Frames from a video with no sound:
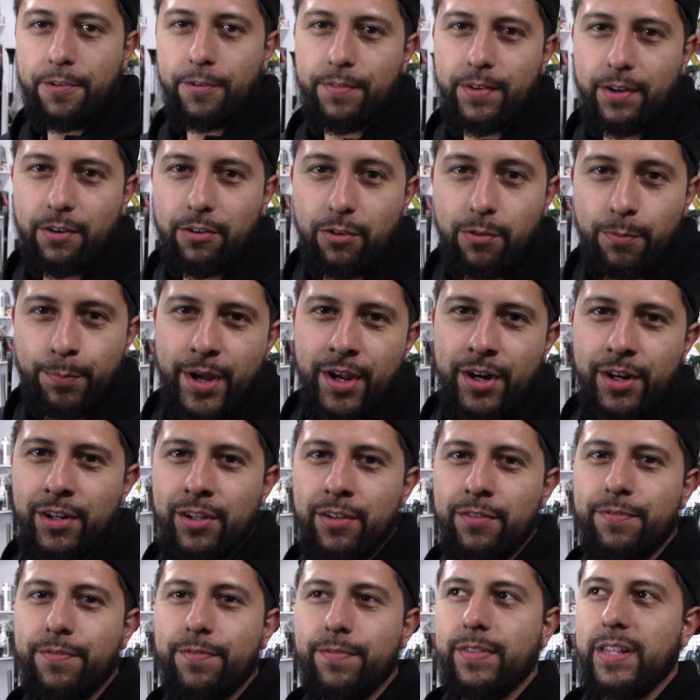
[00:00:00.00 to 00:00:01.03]
feel very
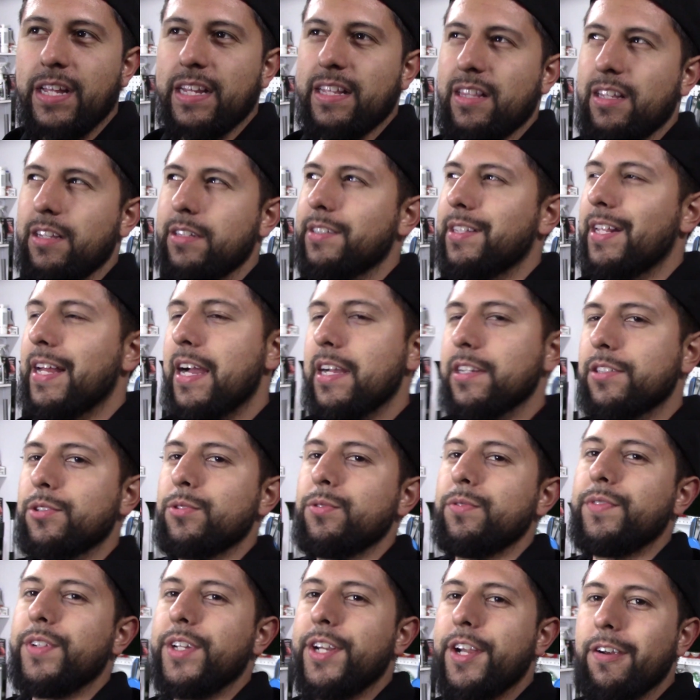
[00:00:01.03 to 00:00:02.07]
repetitive like these last
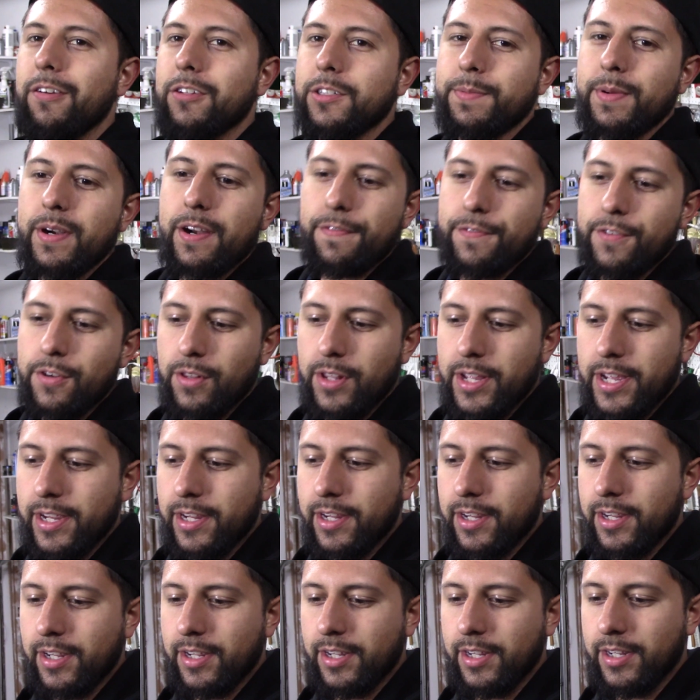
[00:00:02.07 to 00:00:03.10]
2 videos, but I feel
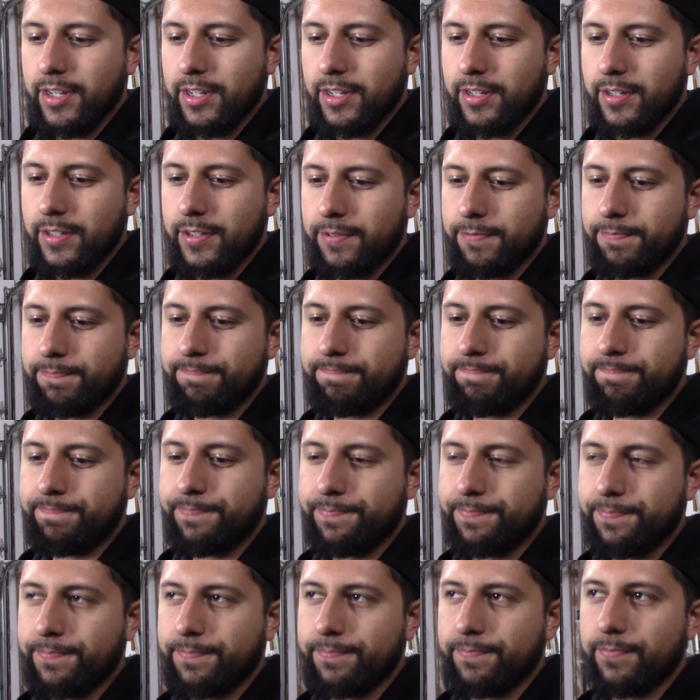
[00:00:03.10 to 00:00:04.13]
like
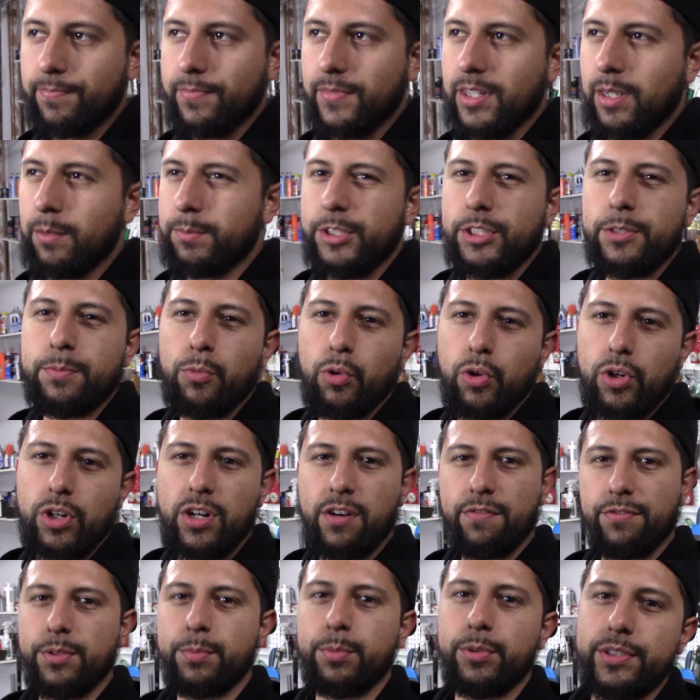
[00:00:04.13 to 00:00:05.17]
I'm just more
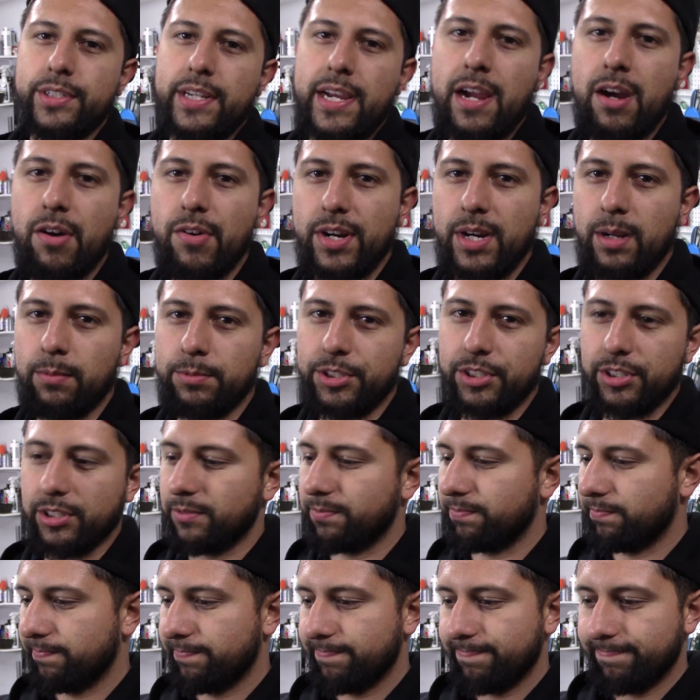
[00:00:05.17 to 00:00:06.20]
comfortable now, and I'm just
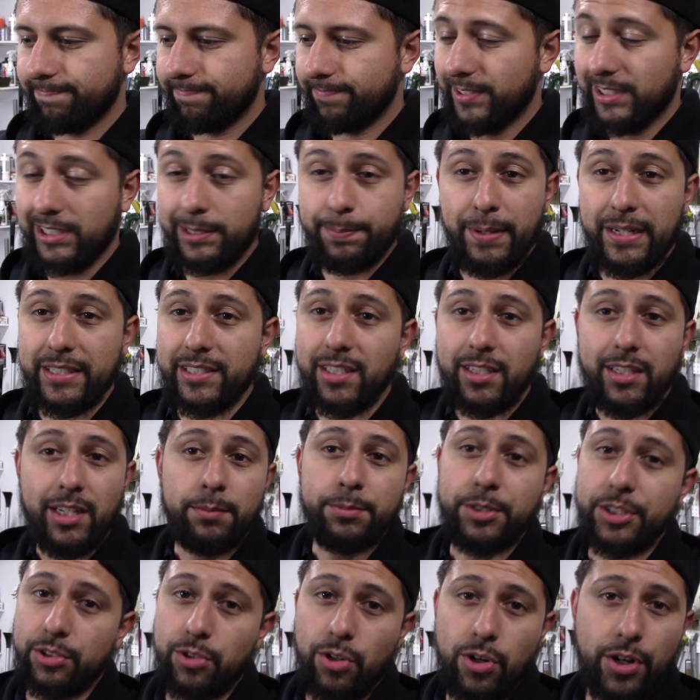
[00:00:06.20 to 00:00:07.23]

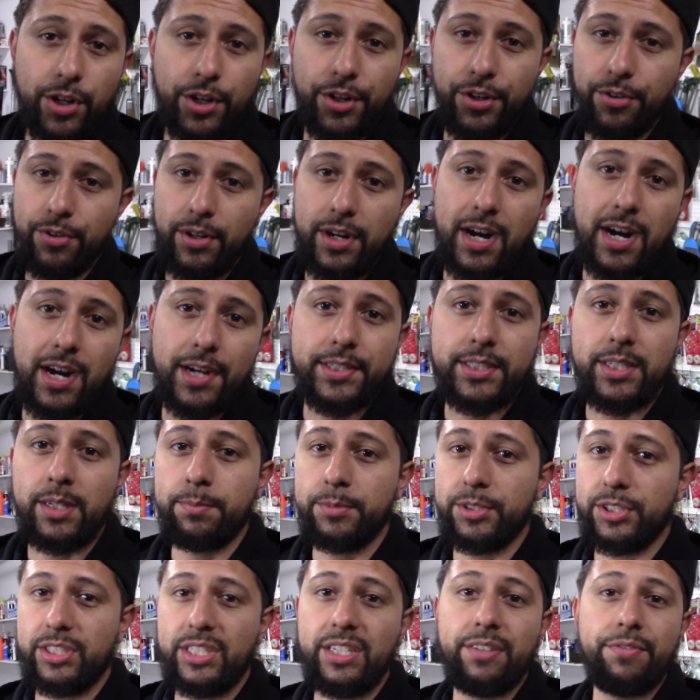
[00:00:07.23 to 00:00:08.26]
talking to you guys, and I'm
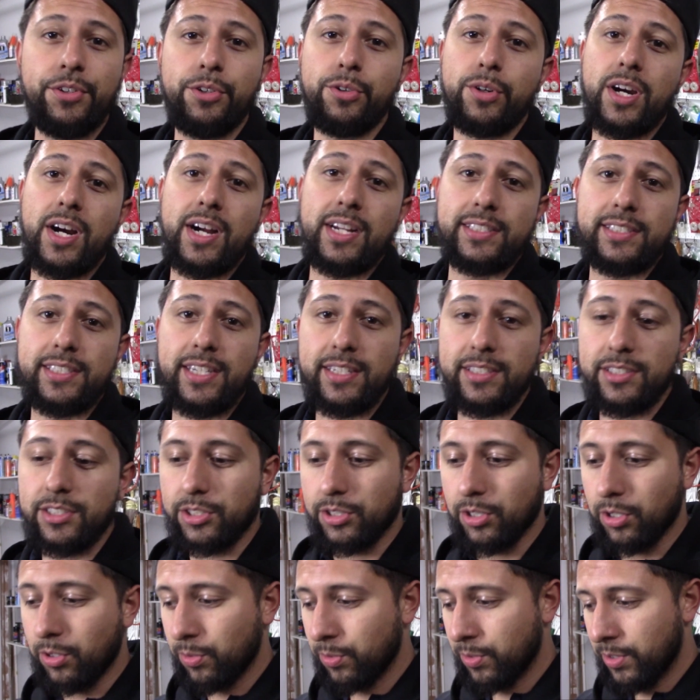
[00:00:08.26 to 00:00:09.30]
just giving you content.
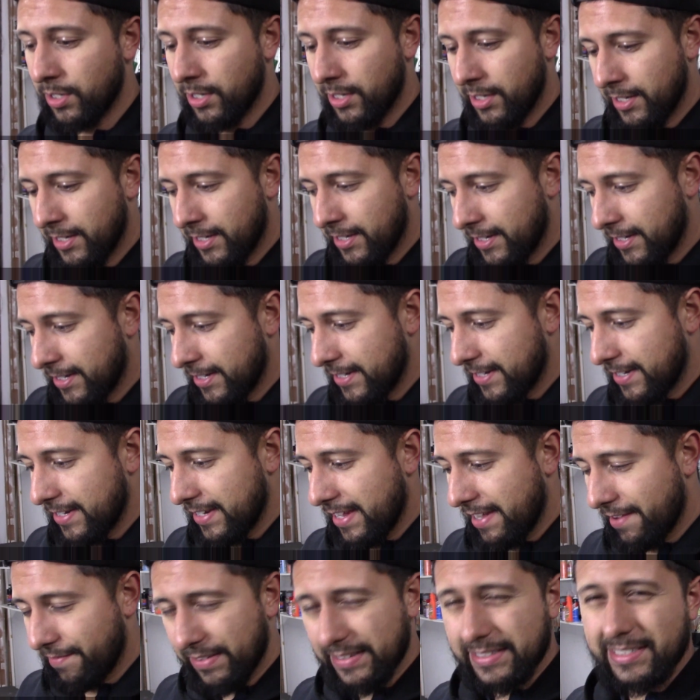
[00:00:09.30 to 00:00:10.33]
So
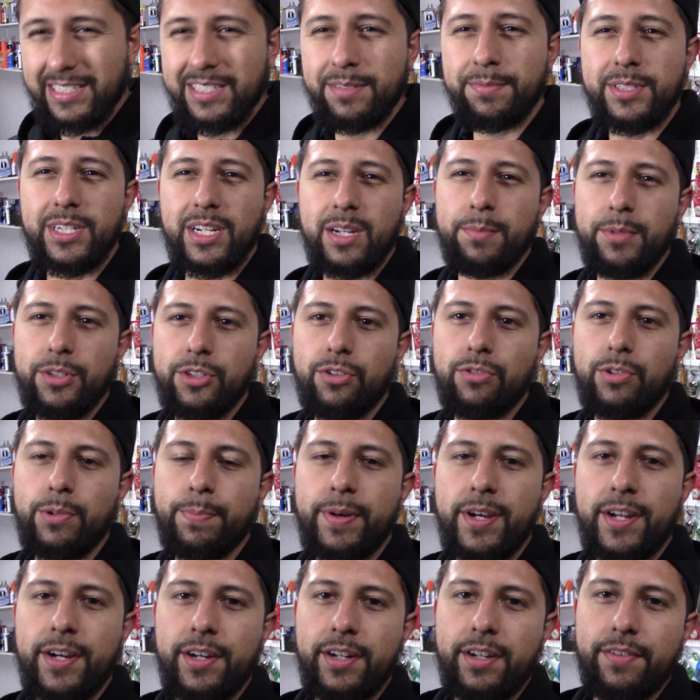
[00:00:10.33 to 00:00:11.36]
if it seems like I'm a little
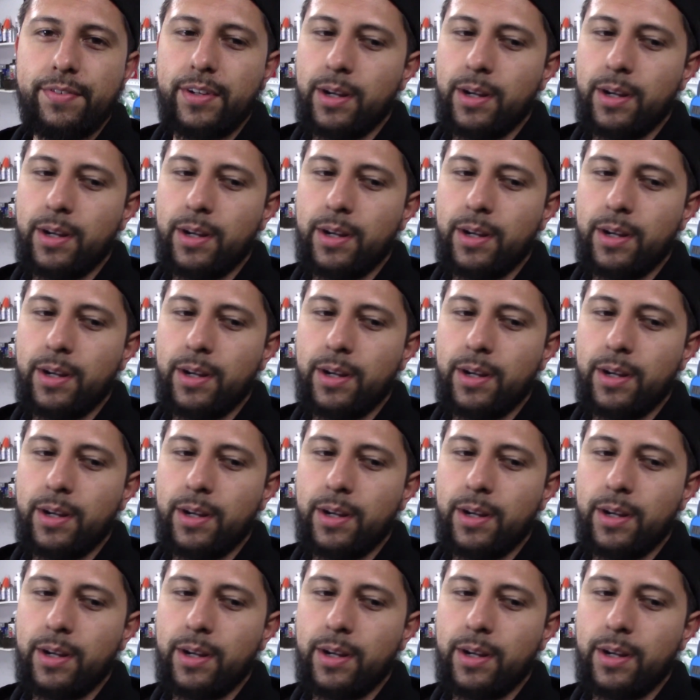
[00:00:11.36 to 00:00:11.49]
repetitive,